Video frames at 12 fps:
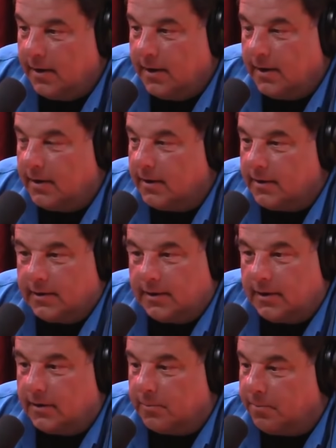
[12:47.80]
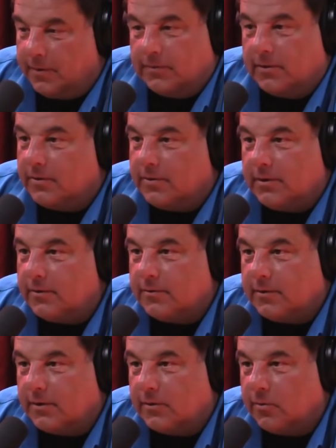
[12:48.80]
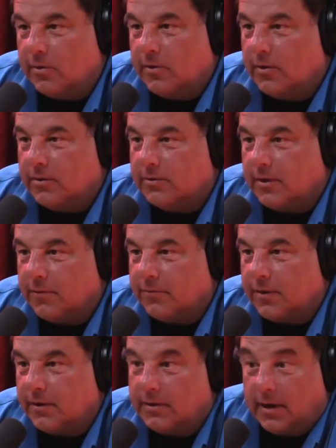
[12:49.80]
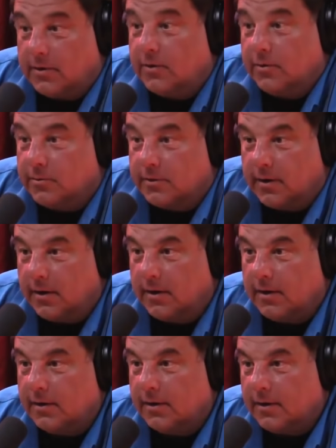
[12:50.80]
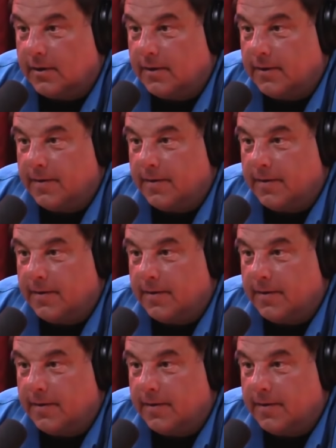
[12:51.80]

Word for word: uh, you know, businesses yeah. and doing all the stuff that they do. Yeah. You know? It was